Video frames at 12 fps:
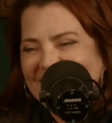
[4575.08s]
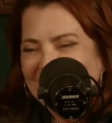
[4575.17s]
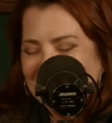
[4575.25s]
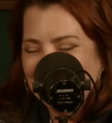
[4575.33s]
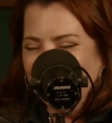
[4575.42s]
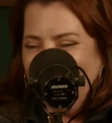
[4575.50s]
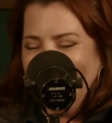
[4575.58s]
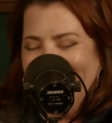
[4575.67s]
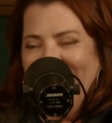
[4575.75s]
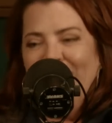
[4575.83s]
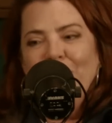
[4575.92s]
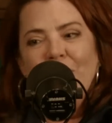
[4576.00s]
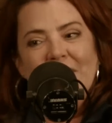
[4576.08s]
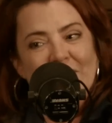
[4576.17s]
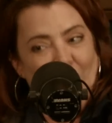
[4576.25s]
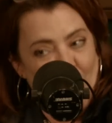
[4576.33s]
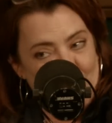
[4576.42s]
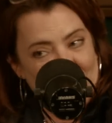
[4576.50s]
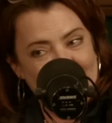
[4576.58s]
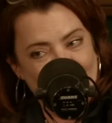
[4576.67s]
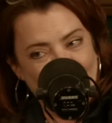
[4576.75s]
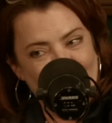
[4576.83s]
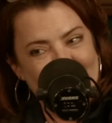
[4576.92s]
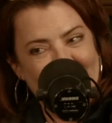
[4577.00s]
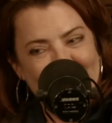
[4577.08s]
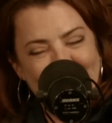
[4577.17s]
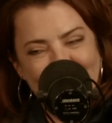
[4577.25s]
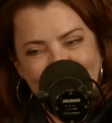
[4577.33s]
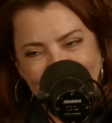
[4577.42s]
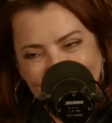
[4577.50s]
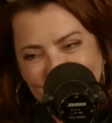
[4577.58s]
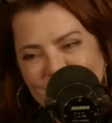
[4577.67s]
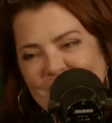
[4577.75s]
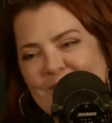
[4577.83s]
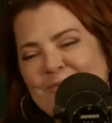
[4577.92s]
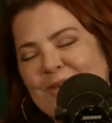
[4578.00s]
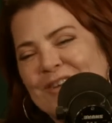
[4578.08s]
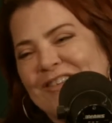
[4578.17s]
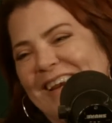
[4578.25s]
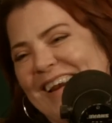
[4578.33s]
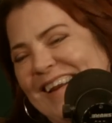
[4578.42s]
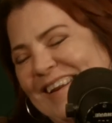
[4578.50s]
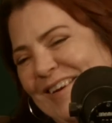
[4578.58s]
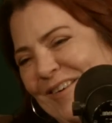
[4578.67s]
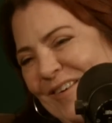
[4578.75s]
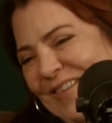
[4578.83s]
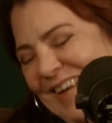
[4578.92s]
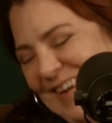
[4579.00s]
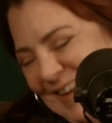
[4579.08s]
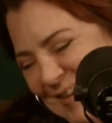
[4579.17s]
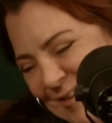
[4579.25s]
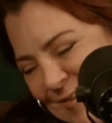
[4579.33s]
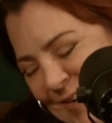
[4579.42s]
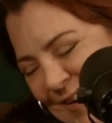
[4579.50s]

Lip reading: It's probably not what he's hoping for, Mom. A bunch of 80-year-old ladies.